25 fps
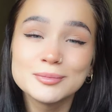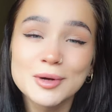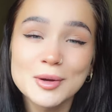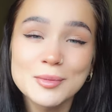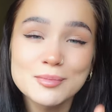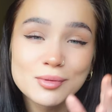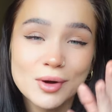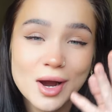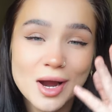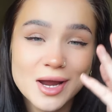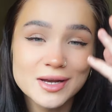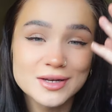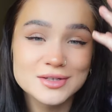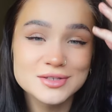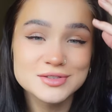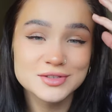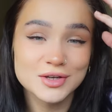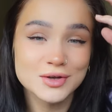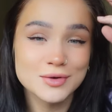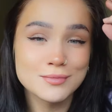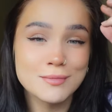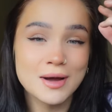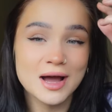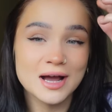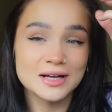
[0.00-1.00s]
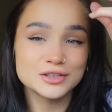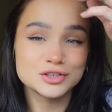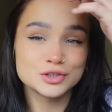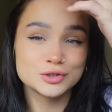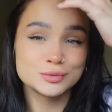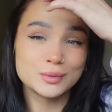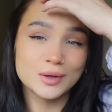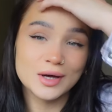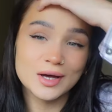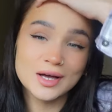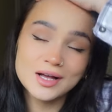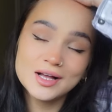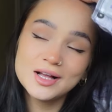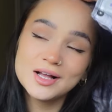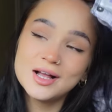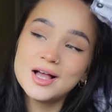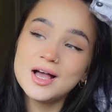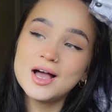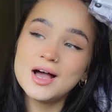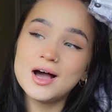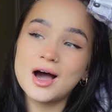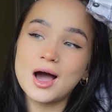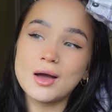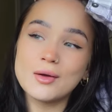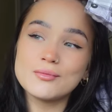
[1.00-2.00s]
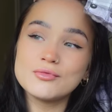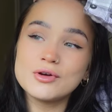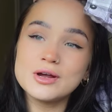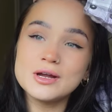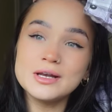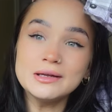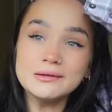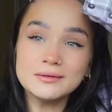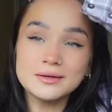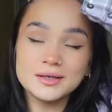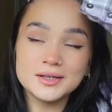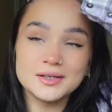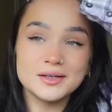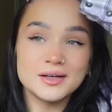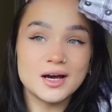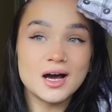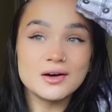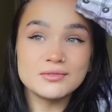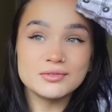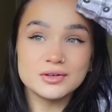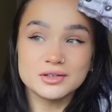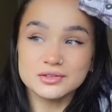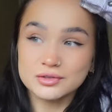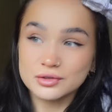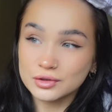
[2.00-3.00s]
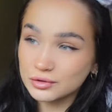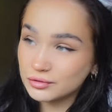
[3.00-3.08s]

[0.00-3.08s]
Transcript: My brain is so mashed, but I'm really, really nervous.